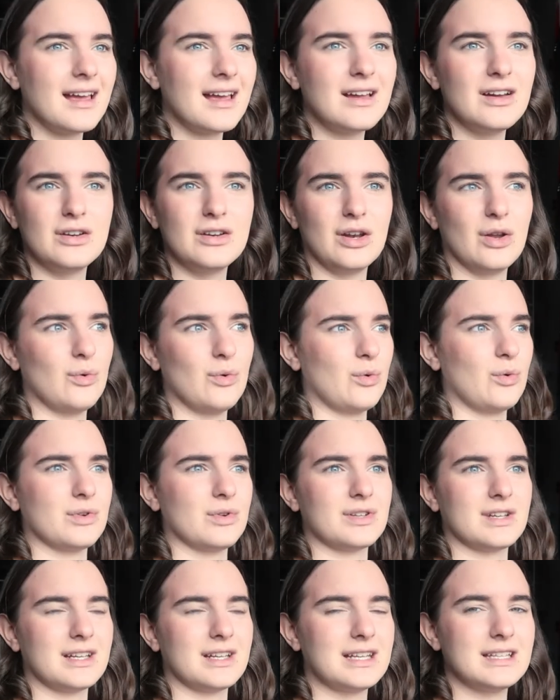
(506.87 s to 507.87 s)
good
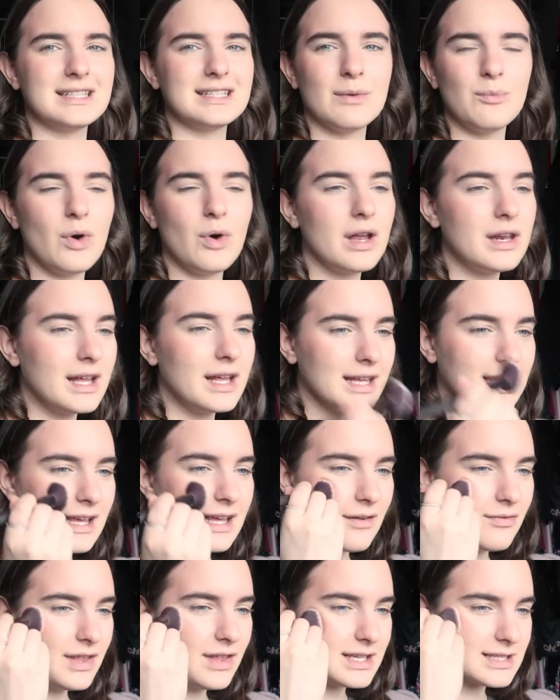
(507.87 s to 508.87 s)
lord, someone
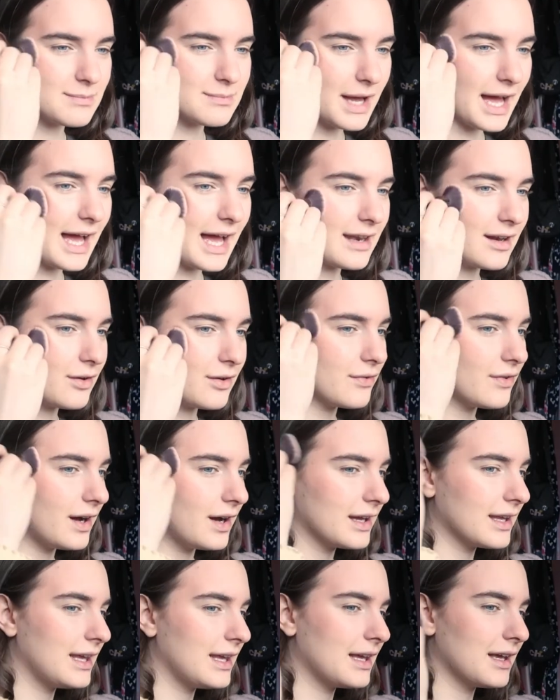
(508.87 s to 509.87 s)
give this man a
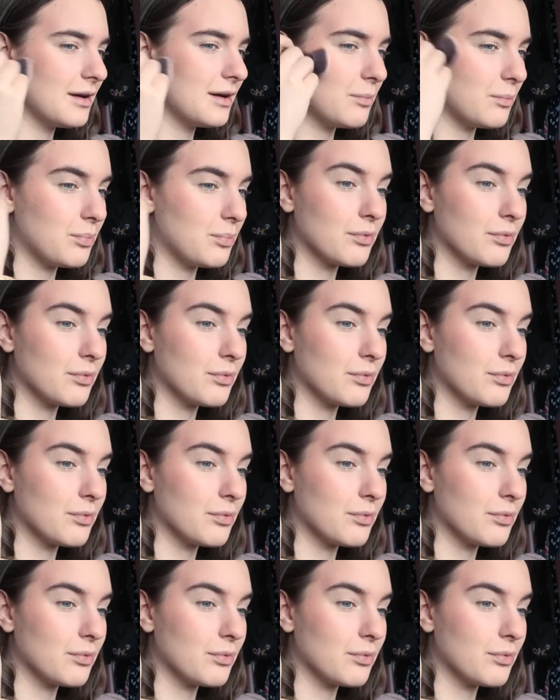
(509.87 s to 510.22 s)
fucking